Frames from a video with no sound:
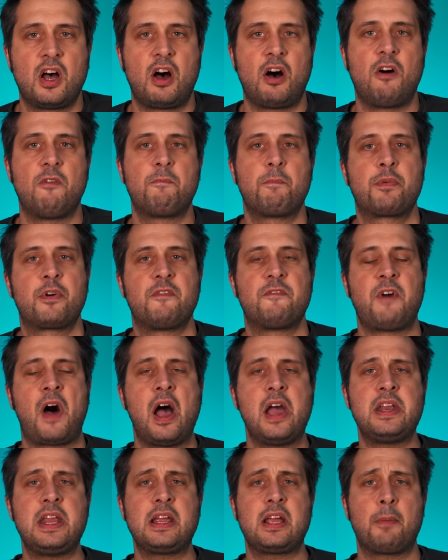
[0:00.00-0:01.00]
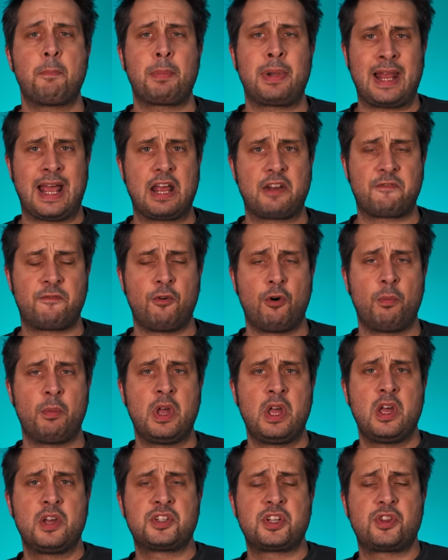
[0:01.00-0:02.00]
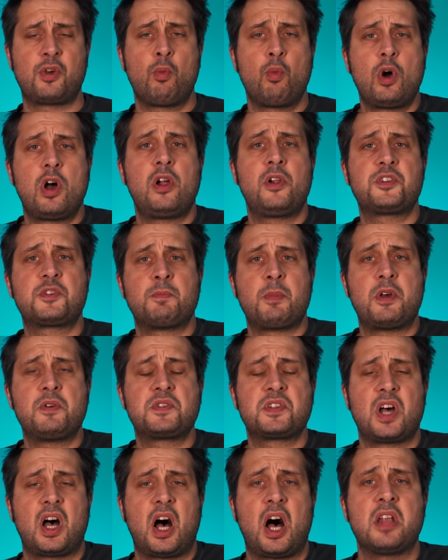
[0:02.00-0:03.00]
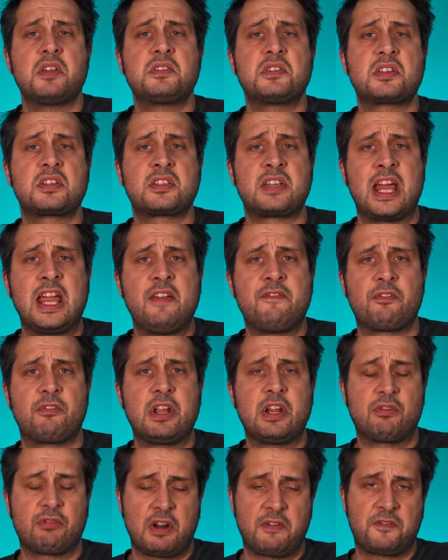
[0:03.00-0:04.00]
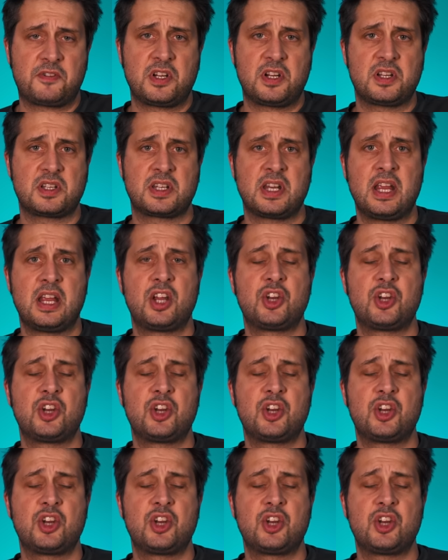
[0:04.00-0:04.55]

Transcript: of providing a platform to the world's most unsavoury grifters,